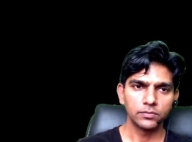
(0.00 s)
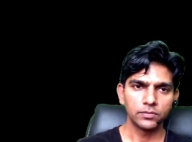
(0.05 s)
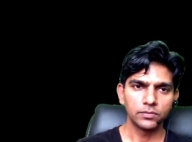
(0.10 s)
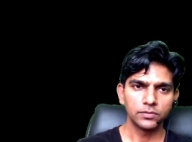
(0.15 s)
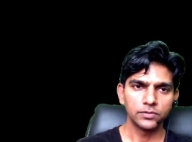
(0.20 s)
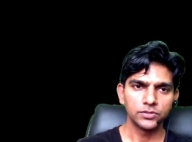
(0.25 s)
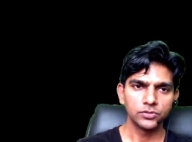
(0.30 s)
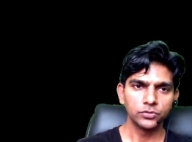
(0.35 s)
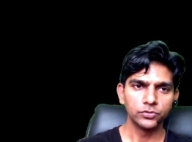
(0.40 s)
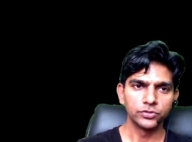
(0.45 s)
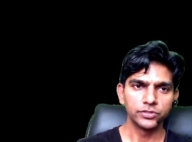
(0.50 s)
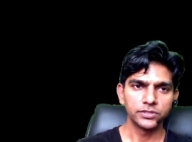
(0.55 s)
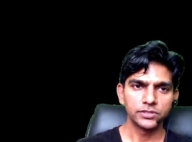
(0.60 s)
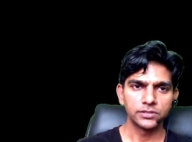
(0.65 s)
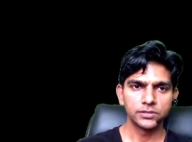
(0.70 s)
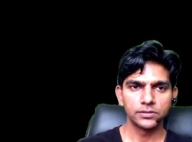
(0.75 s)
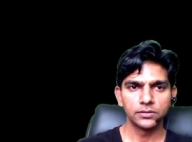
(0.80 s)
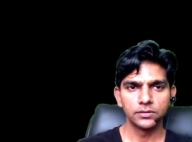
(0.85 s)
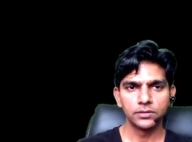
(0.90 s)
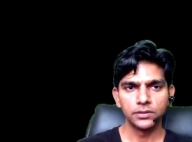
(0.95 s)

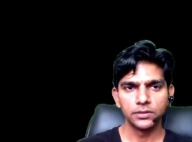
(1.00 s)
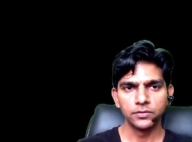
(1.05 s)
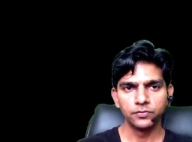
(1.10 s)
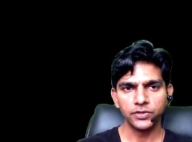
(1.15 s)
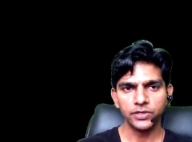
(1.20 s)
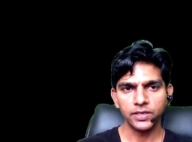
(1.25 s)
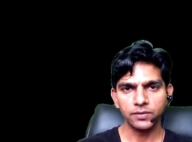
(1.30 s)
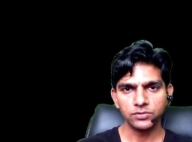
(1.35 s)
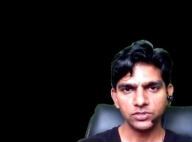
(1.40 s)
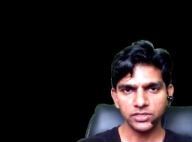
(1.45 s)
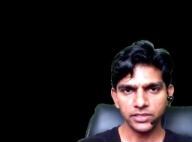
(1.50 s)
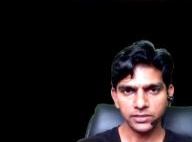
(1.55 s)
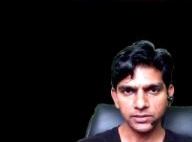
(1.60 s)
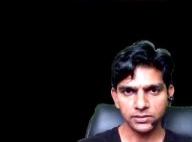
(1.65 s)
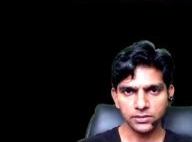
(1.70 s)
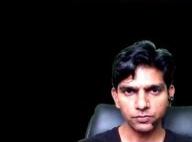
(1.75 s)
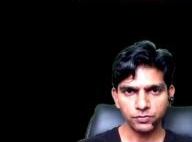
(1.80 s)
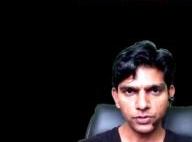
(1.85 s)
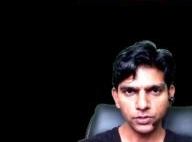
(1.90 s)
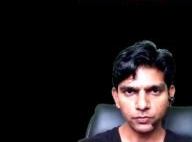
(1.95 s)
source, we have changed
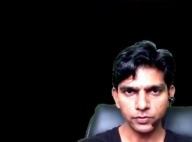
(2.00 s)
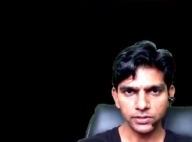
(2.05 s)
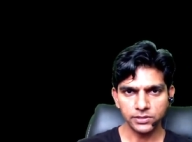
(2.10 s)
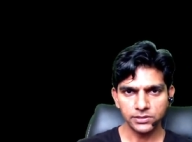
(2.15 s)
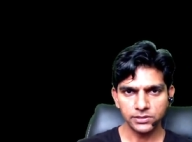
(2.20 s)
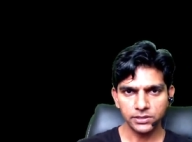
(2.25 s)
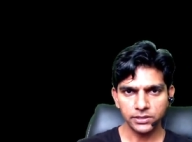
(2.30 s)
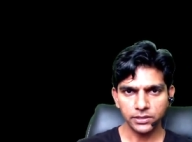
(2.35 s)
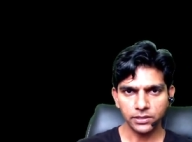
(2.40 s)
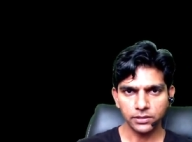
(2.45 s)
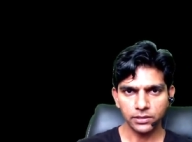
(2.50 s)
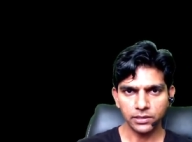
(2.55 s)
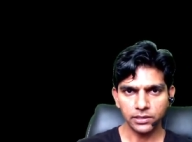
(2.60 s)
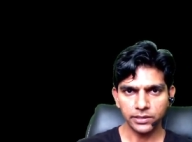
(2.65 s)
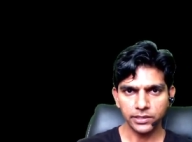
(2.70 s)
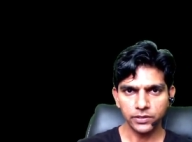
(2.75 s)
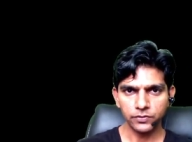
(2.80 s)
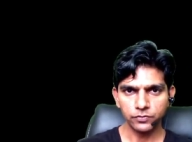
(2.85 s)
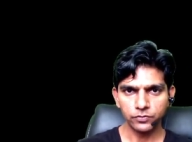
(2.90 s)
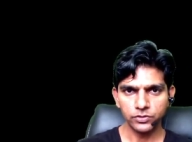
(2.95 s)
the frequency.
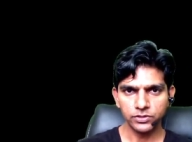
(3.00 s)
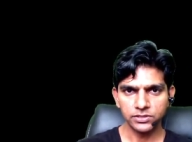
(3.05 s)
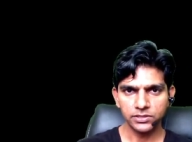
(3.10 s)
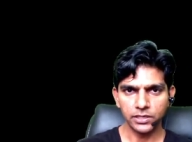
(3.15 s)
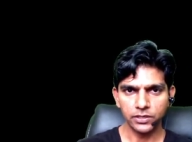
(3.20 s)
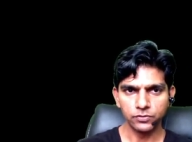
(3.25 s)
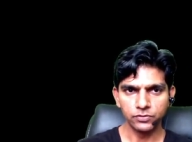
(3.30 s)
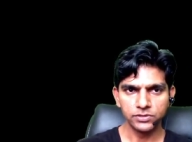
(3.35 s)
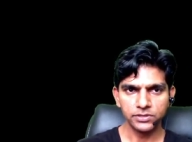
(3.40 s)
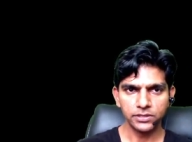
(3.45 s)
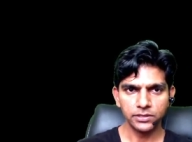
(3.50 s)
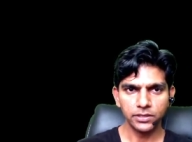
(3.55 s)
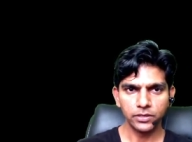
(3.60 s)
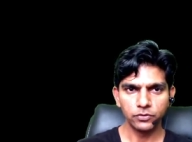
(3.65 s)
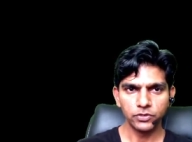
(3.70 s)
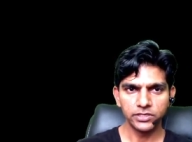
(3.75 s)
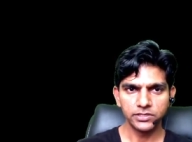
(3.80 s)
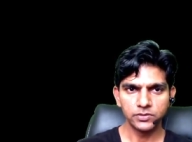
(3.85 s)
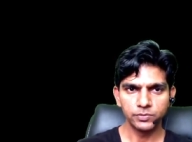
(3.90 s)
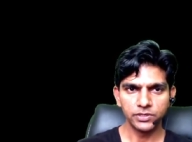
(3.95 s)
Earlier it was 1000, now
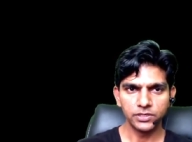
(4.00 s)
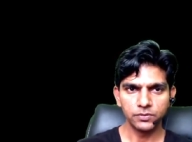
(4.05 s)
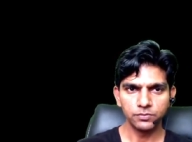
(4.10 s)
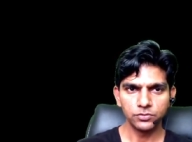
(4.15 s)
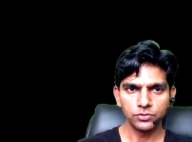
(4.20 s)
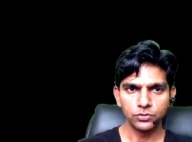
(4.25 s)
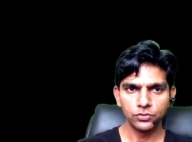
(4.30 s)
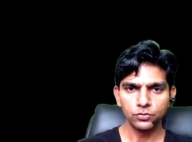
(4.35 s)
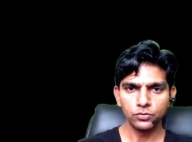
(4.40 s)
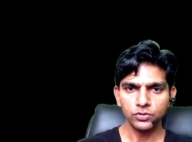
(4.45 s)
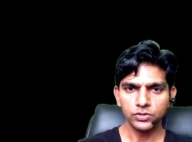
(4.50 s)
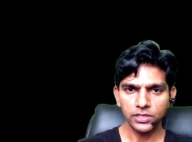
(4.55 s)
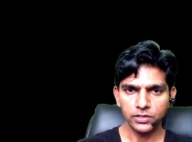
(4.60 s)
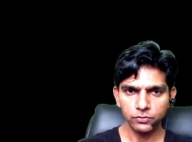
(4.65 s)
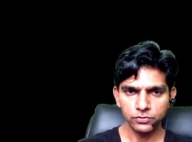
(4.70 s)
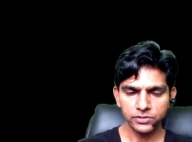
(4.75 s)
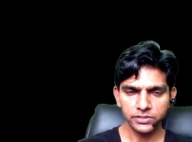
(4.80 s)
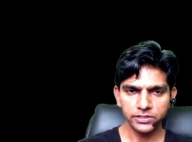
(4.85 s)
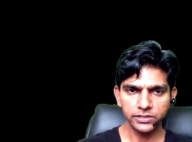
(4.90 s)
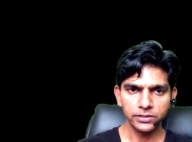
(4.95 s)
it has become
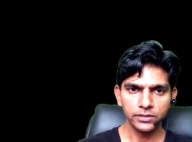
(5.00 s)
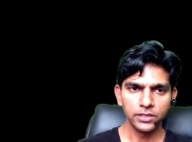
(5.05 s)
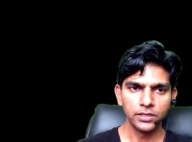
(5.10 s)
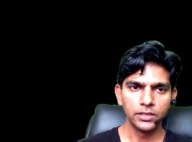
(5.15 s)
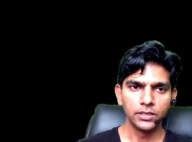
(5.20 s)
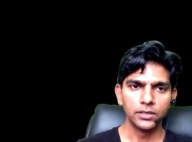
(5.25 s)
2000.